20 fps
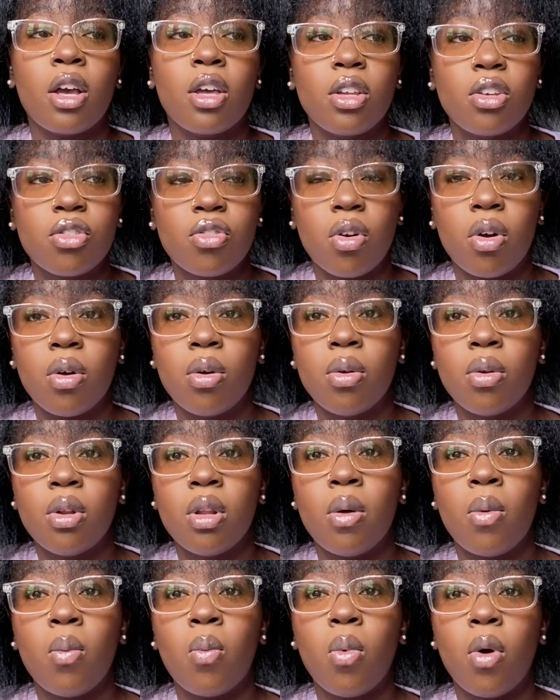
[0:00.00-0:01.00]

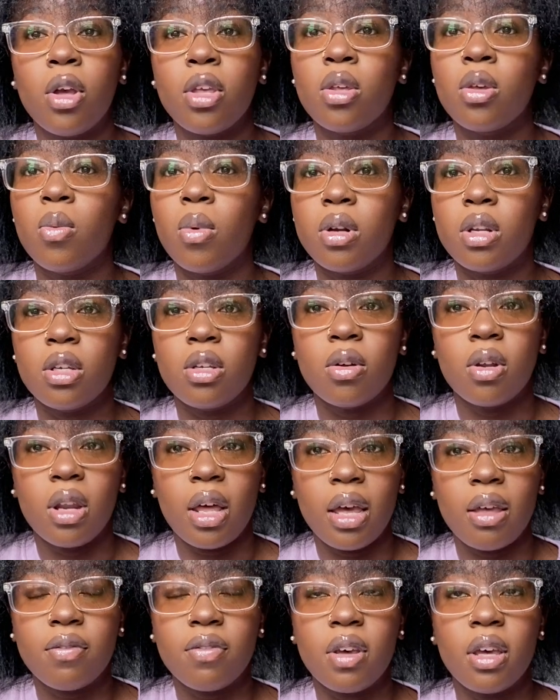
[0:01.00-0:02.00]
control what you want in your
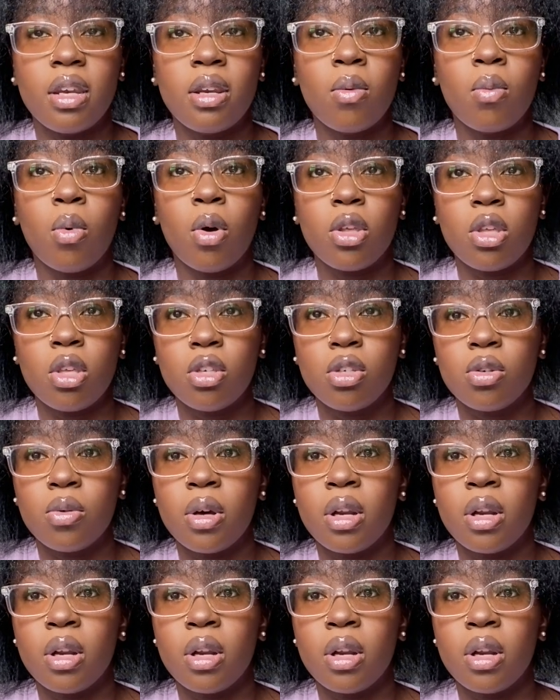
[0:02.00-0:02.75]
life and what you do.